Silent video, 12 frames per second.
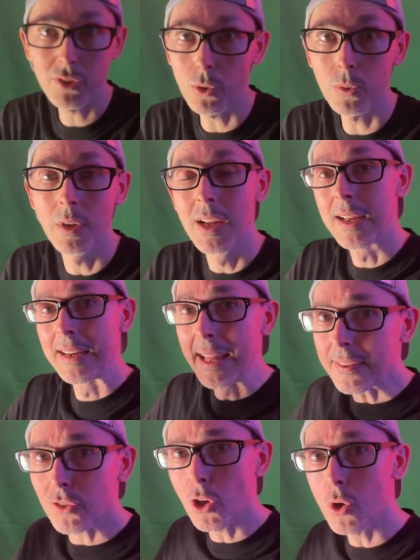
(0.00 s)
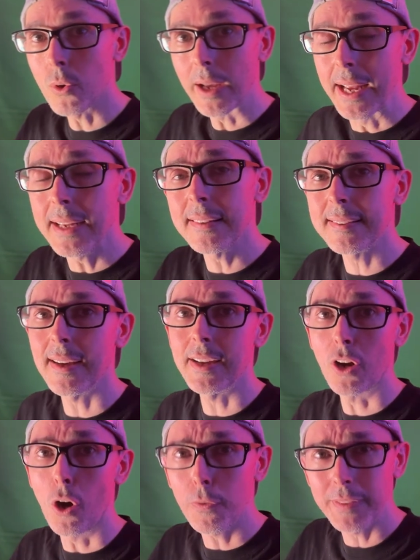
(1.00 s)
So let's go
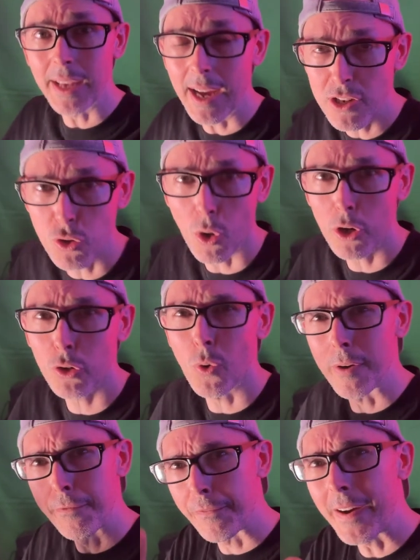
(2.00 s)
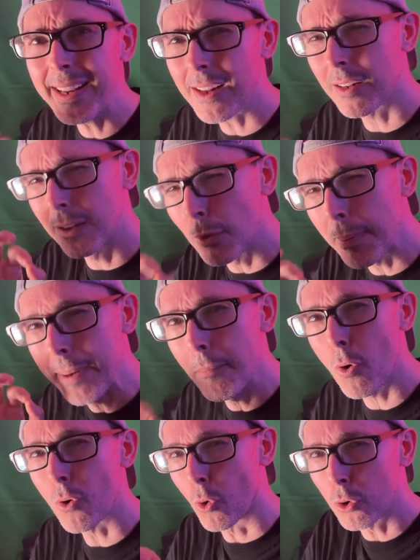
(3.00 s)
inside of the actual article and find out a little bit
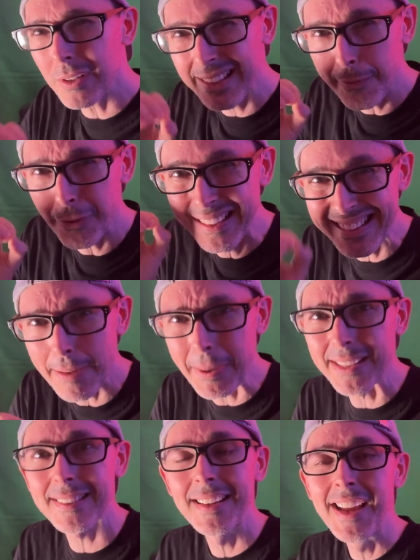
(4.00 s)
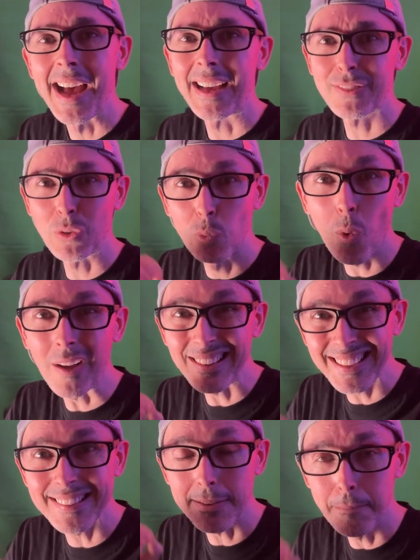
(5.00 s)
more, all the different tidbits as to what
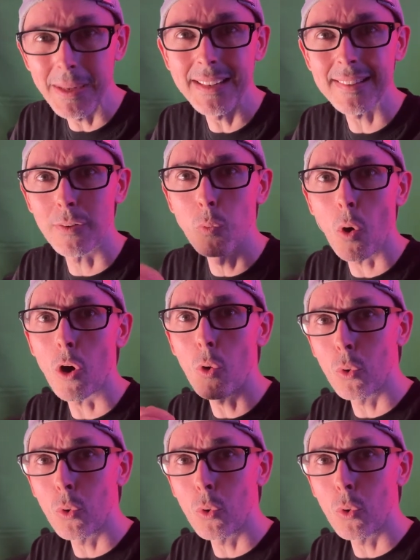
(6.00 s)
this means and what